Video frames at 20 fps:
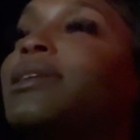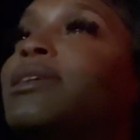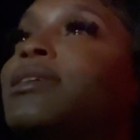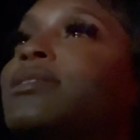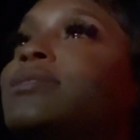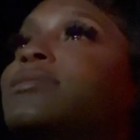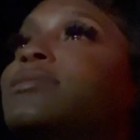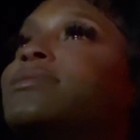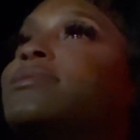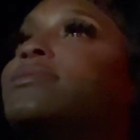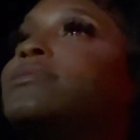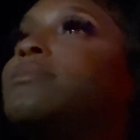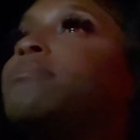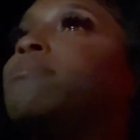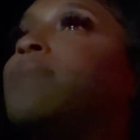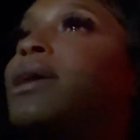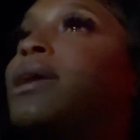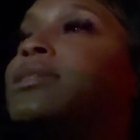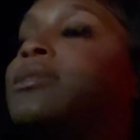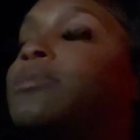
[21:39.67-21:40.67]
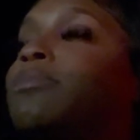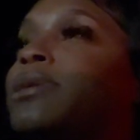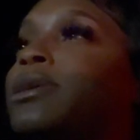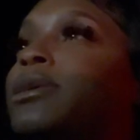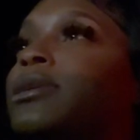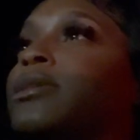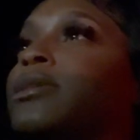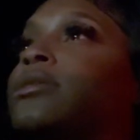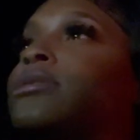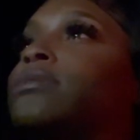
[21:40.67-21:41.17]
it's about to
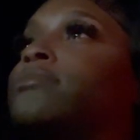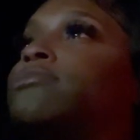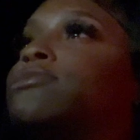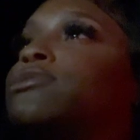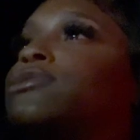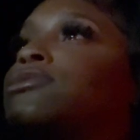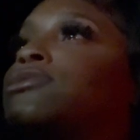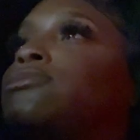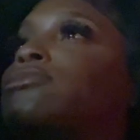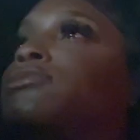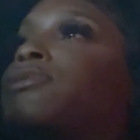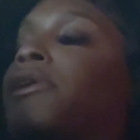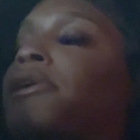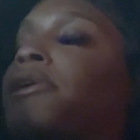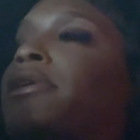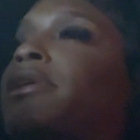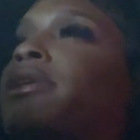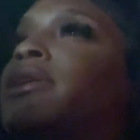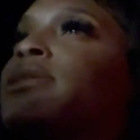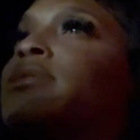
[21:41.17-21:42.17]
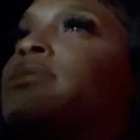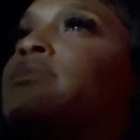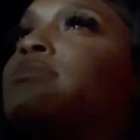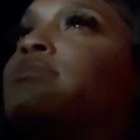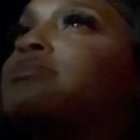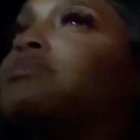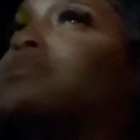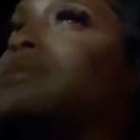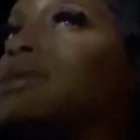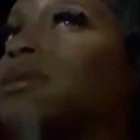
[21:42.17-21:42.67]
be 2.30,
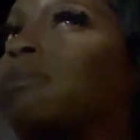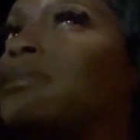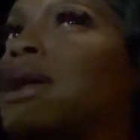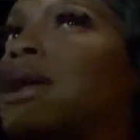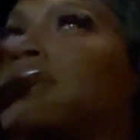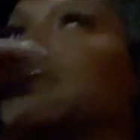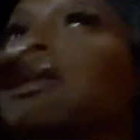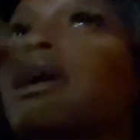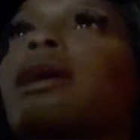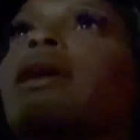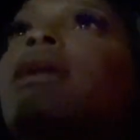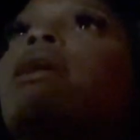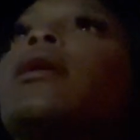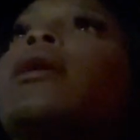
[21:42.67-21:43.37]
something like that.